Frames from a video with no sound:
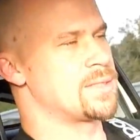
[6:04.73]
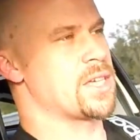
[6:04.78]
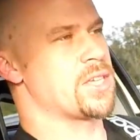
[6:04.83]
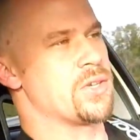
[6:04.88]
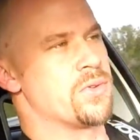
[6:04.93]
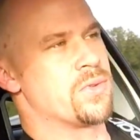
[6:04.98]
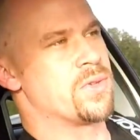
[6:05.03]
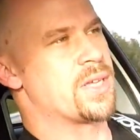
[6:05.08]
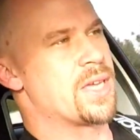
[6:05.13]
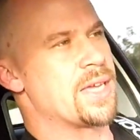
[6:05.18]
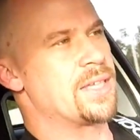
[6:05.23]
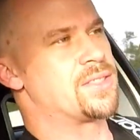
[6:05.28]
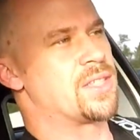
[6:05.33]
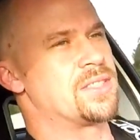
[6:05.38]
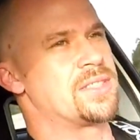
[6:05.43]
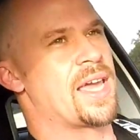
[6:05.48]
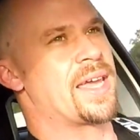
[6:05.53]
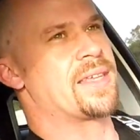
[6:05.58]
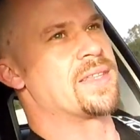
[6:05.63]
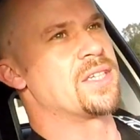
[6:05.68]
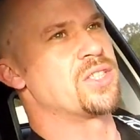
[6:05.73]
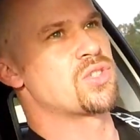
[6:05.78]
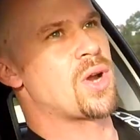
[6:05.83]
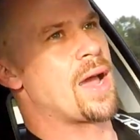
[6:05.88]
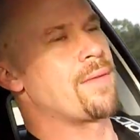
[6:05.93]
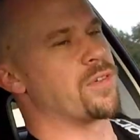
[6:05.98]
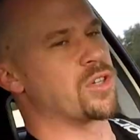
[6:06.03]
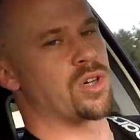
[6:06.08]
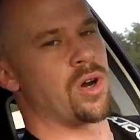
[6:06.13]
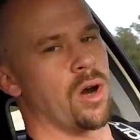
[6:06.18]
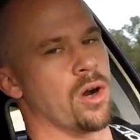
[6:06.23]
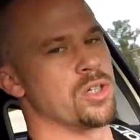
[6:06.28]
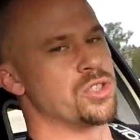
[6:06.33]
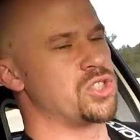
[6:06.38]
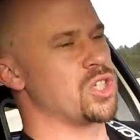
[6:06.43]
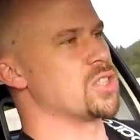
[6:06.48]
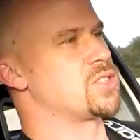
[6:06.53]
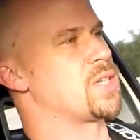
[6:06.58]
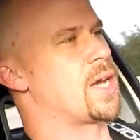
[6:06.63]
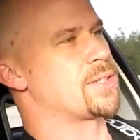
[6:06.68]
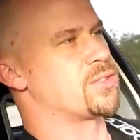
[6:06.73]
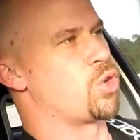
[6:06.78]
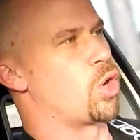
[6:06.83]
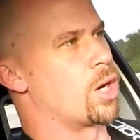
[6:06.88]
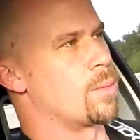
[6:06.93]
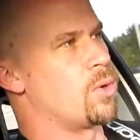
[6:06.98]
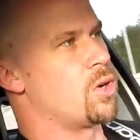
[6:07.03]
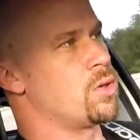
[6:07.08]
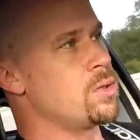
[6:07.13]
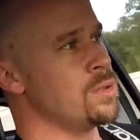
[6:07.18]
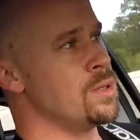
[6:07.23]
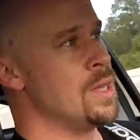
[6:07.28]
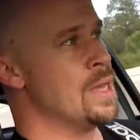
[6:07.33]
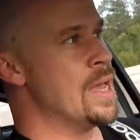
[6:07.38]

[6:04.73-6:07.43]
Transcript: that you need to daily drive the car just like normal.